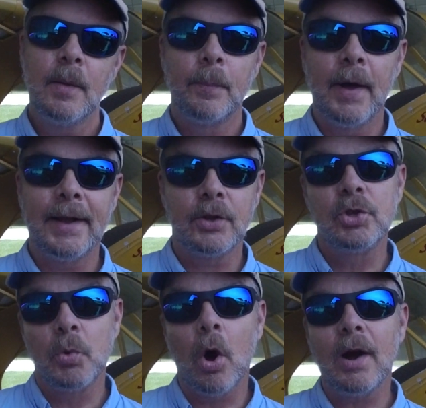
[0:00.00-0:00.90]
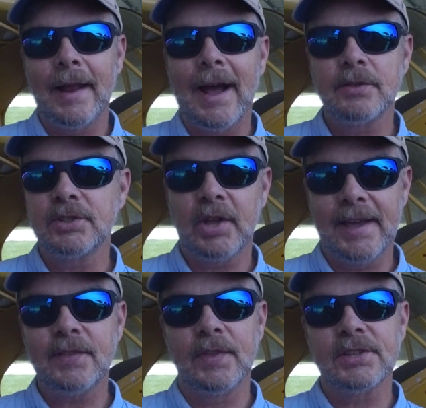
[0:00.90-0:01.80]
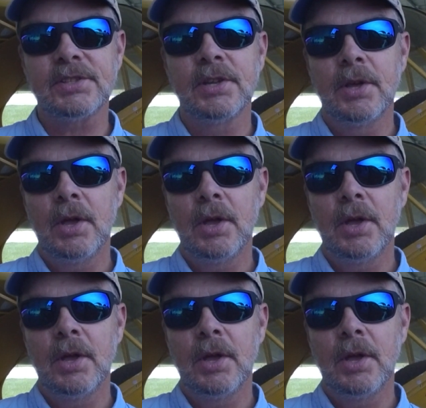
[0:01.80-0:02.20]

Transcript: But you are allowed to take this